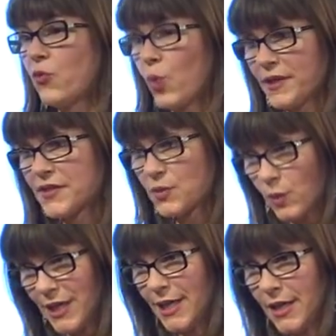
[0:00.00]
once a
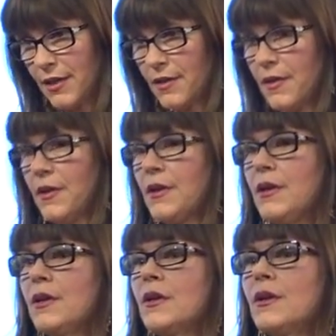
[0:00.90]
week
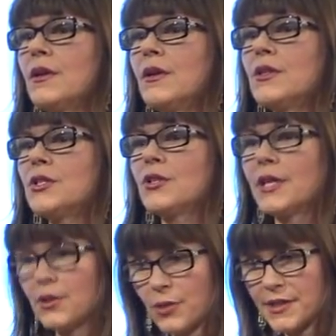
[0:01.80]
to
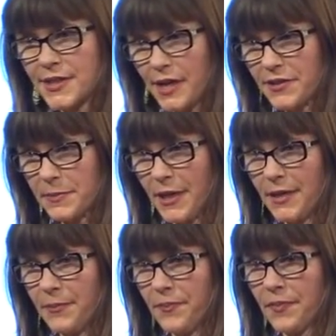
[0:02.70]
increase health
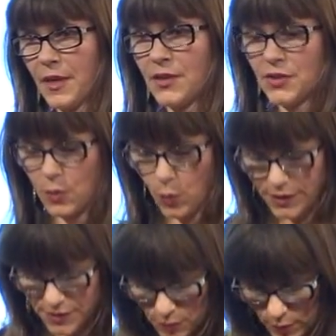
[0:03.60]
span. So once a